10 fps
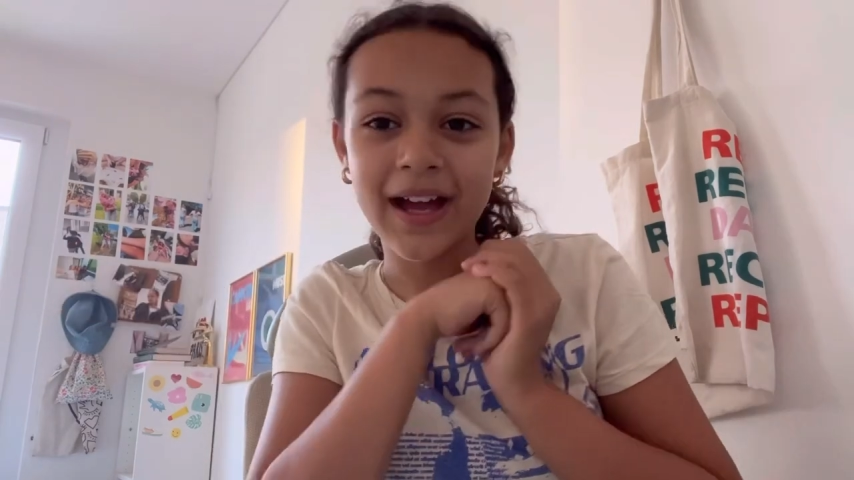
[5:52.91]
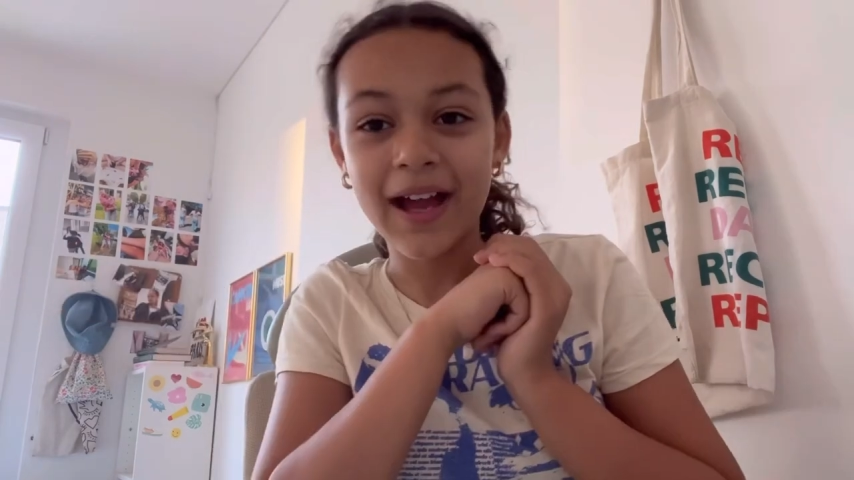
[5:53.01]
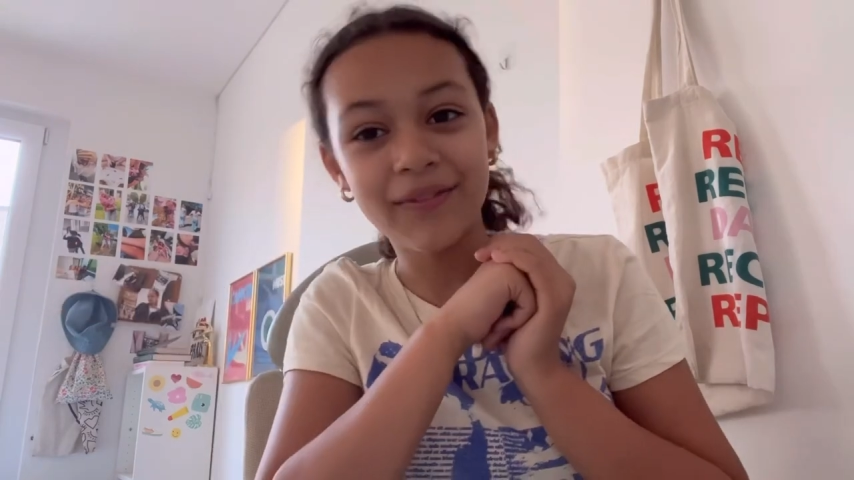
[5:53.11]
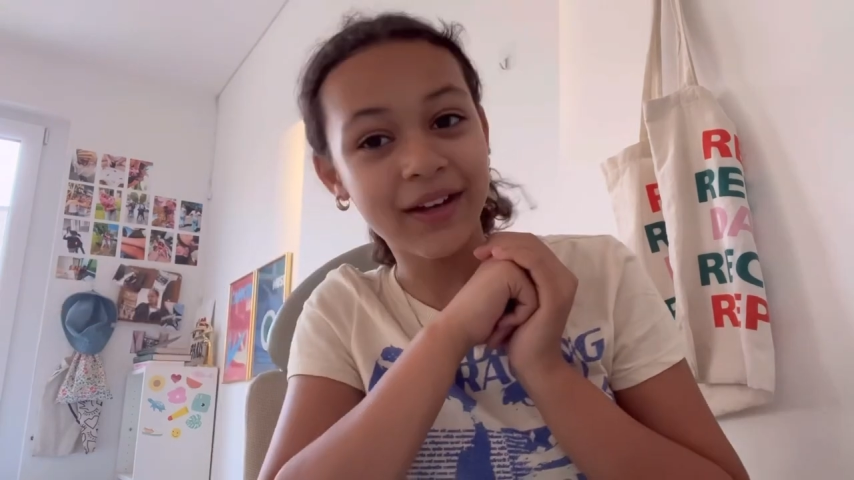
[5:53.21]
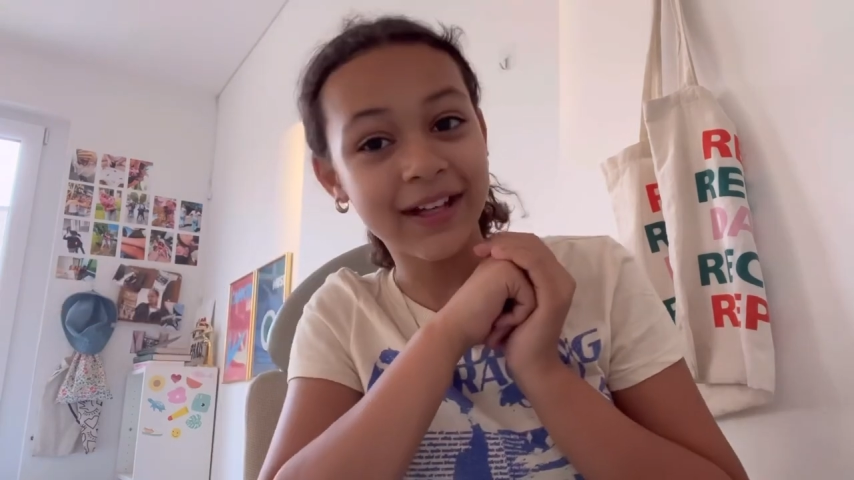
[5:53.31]

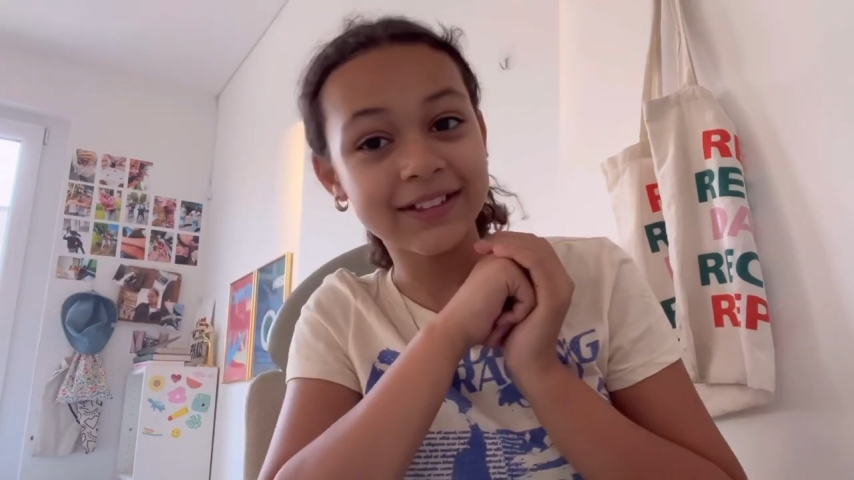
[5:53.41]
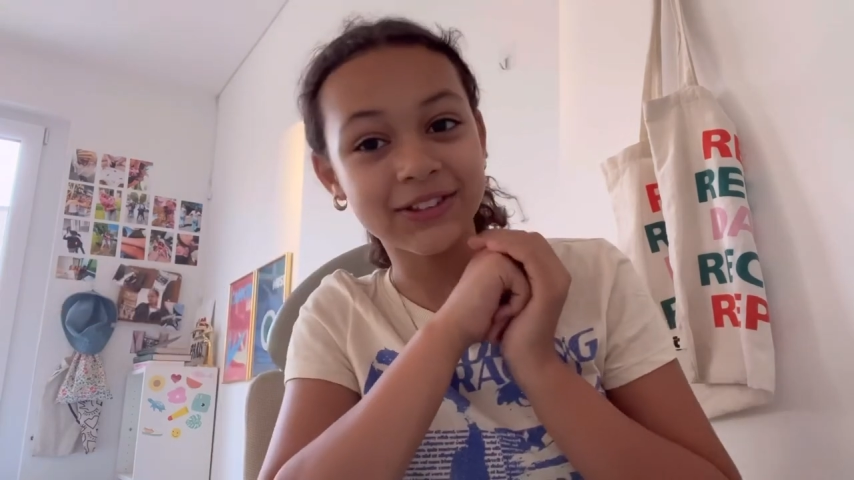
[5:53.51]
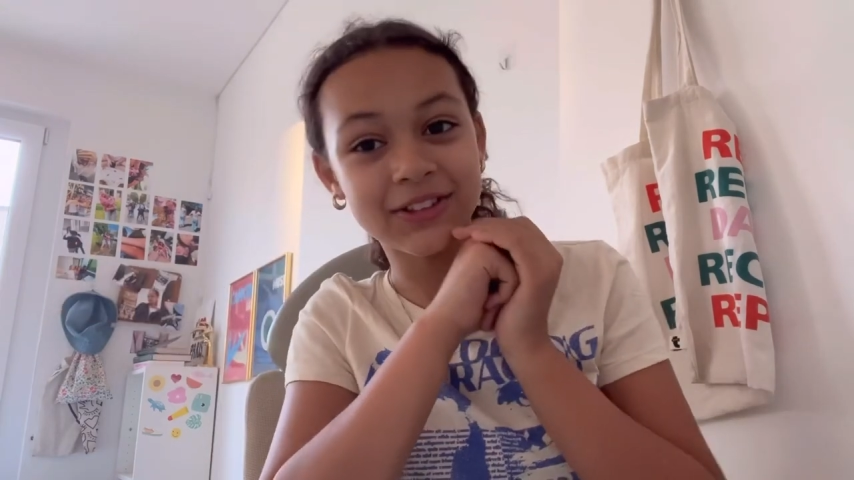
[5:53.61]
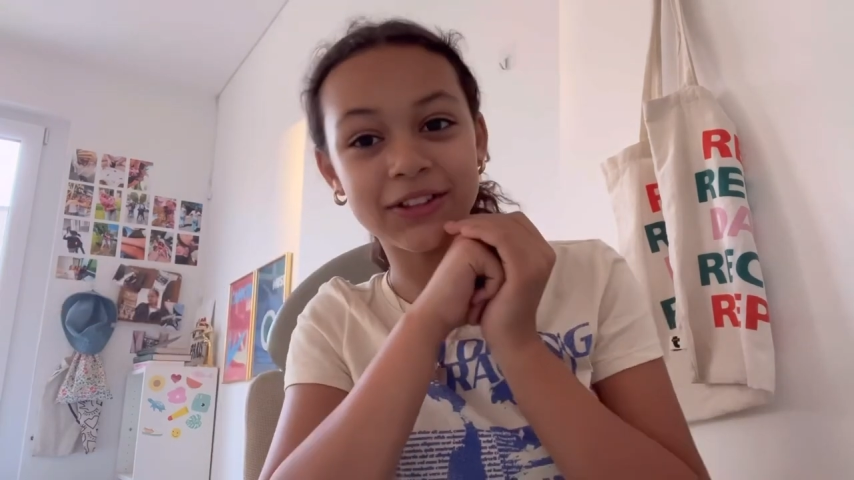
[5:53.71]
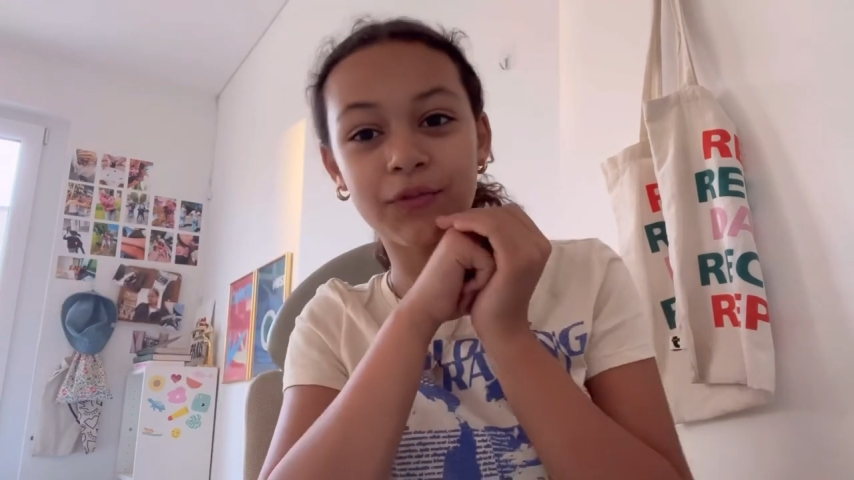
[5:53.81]
I hope you guys
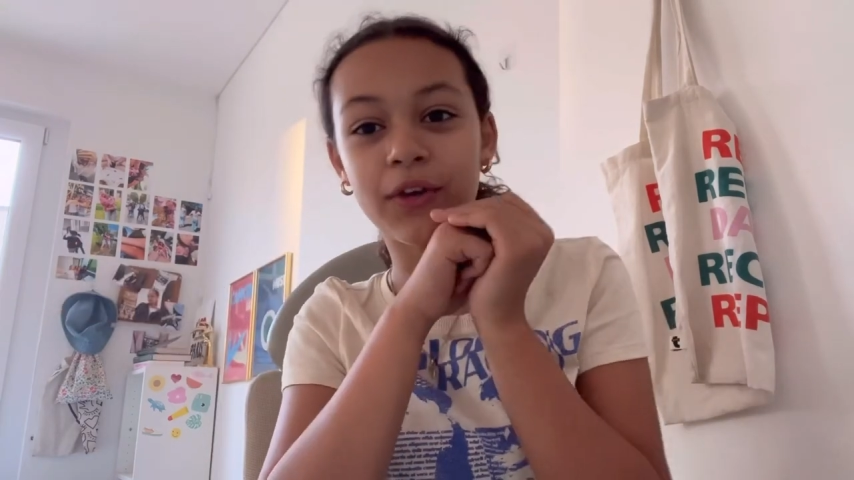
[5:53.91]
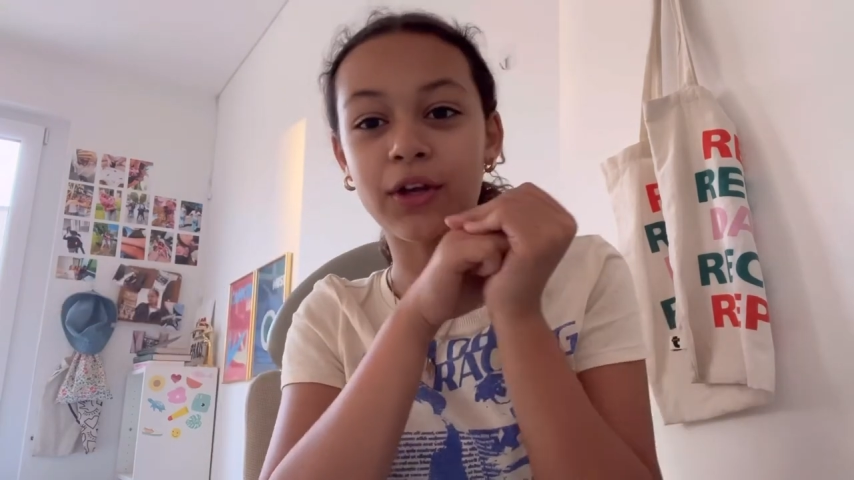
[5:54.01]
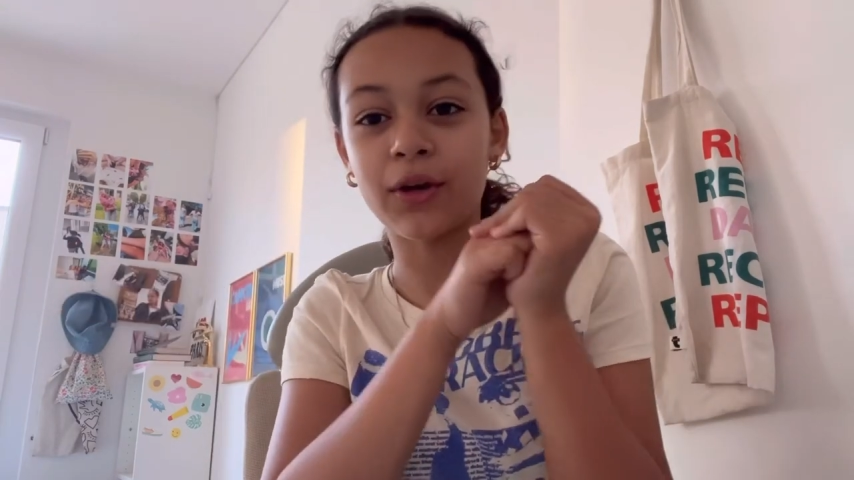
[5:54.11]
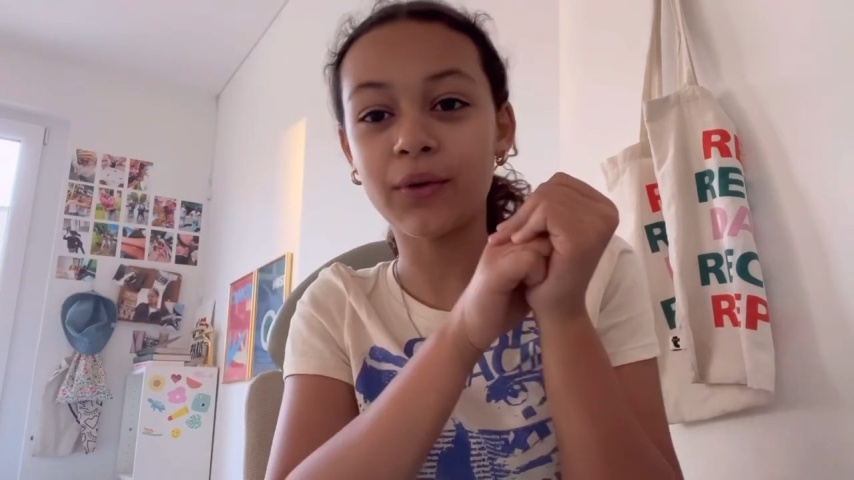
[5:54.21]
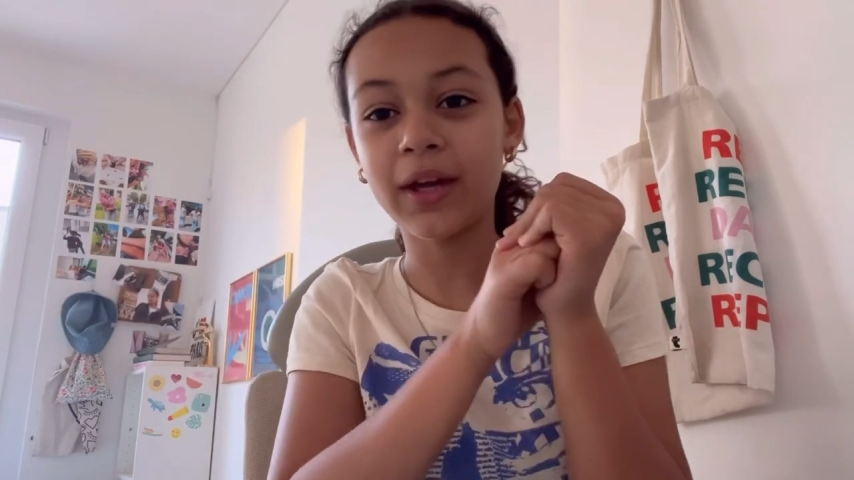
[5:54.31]
enjoyed this video,